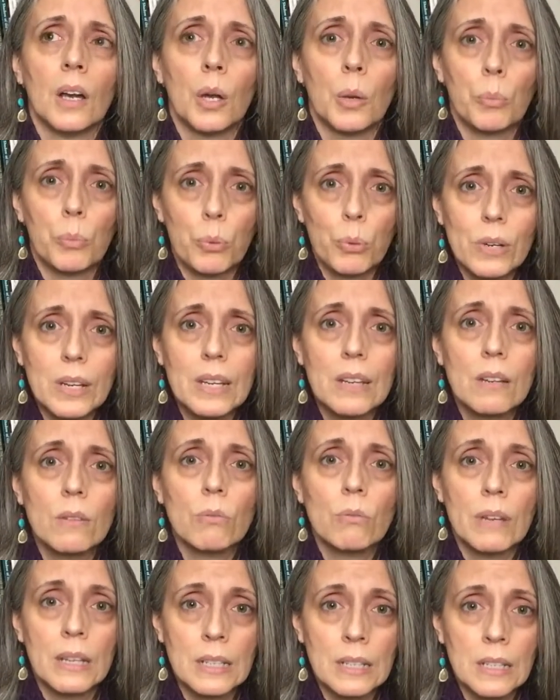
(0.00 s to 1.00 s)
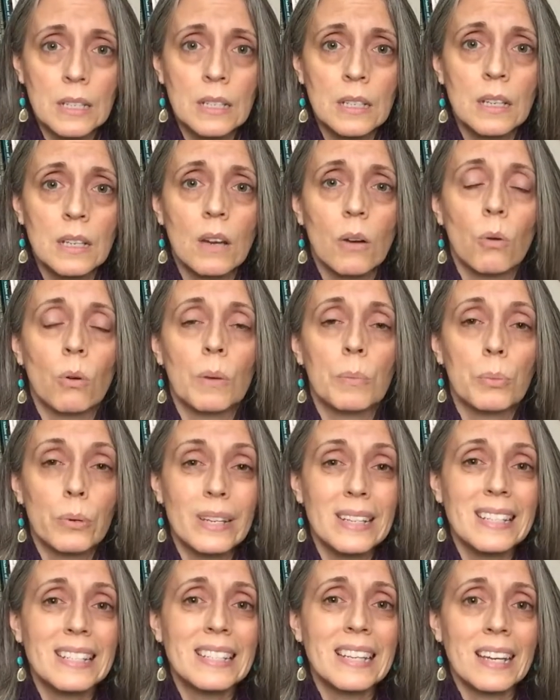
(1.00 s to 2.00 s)
pre-written or
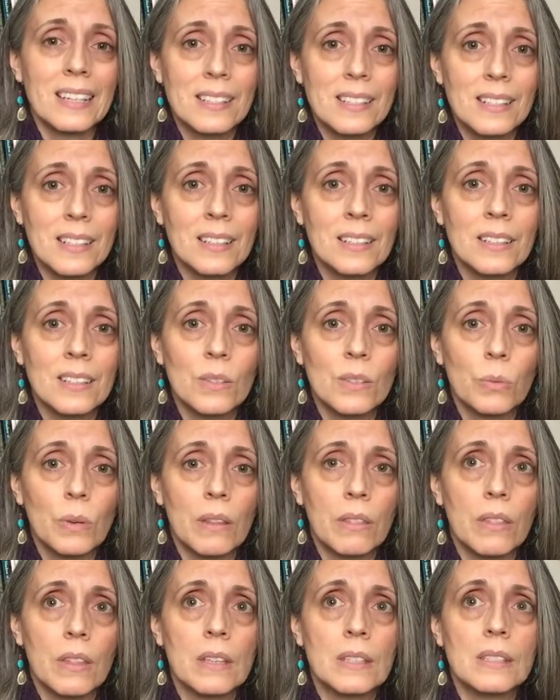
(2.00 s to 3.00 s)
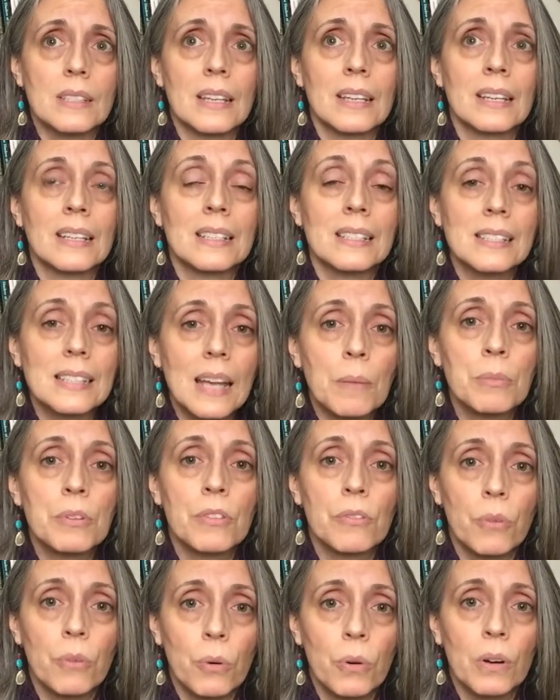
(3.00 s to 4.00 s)
predestined with this, except
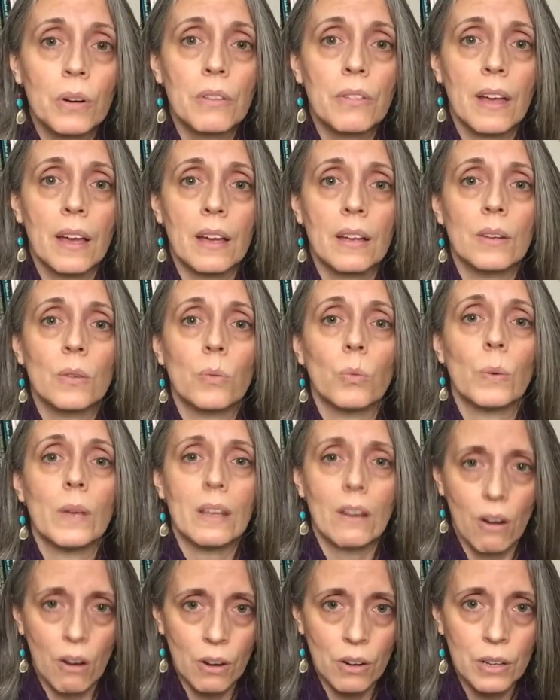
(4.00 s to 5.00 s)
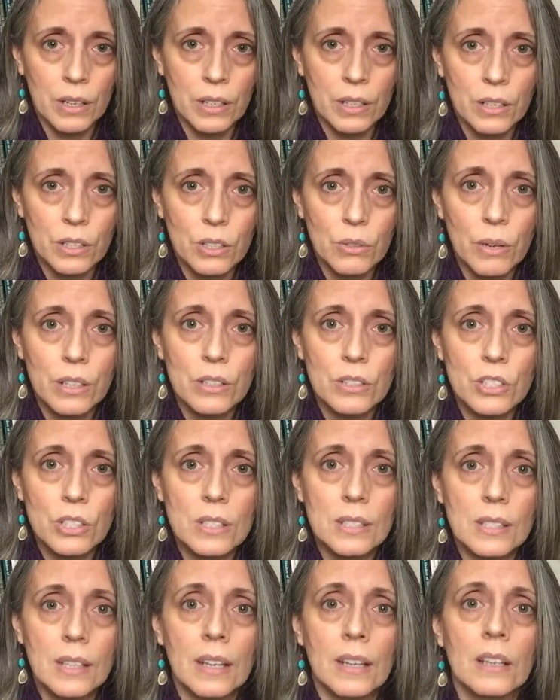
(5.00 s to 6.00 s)
for that we are in a new energy
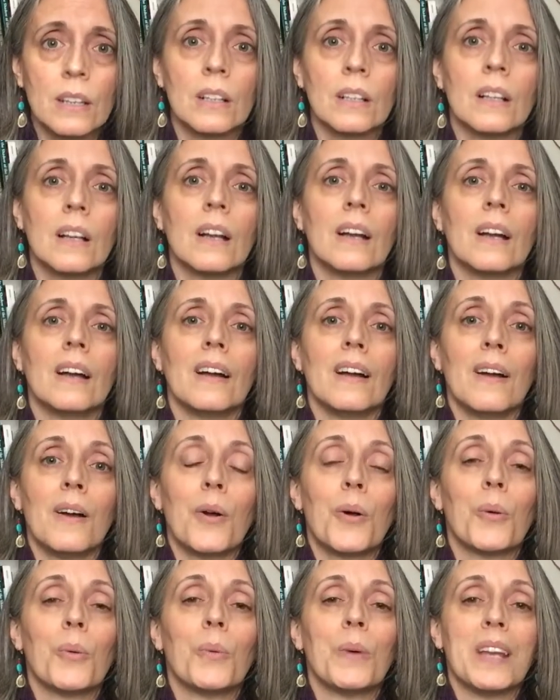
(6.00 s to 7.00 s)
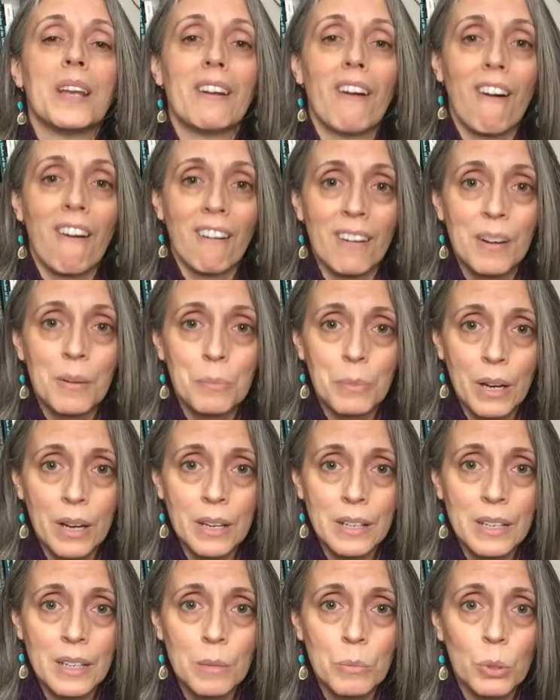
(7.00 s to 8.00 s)
cycle. We are
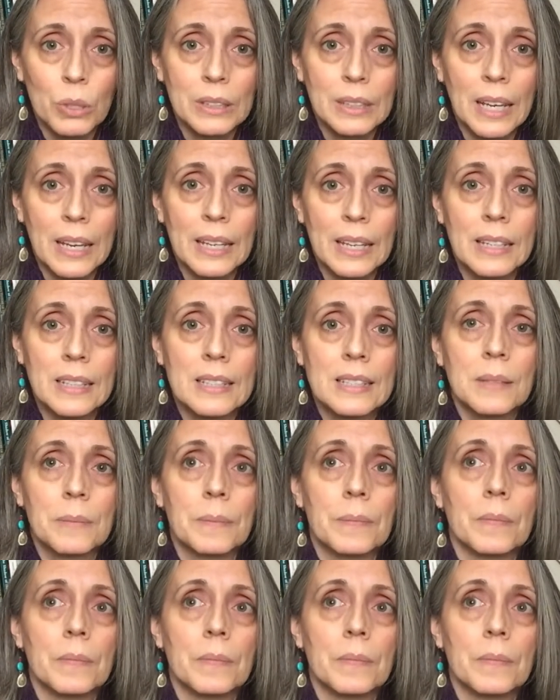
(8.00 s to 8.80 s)
embodying more light.